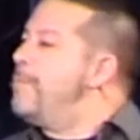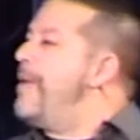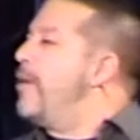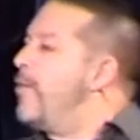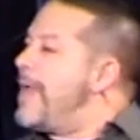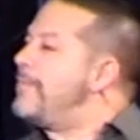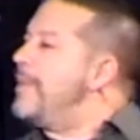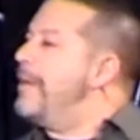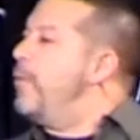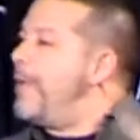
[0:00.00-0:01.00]
been
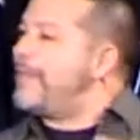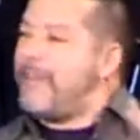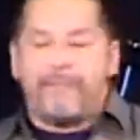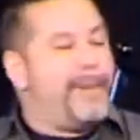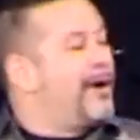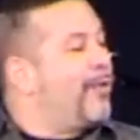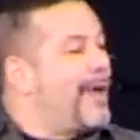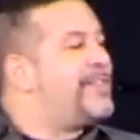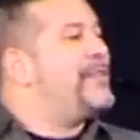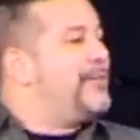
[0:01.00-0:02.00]
arrested and what they've been
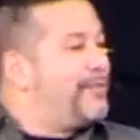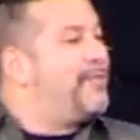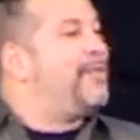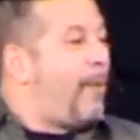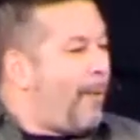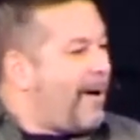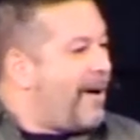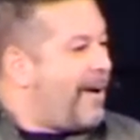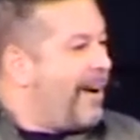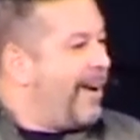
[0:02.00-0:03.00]
arrested
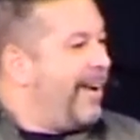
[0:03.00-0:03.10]
for,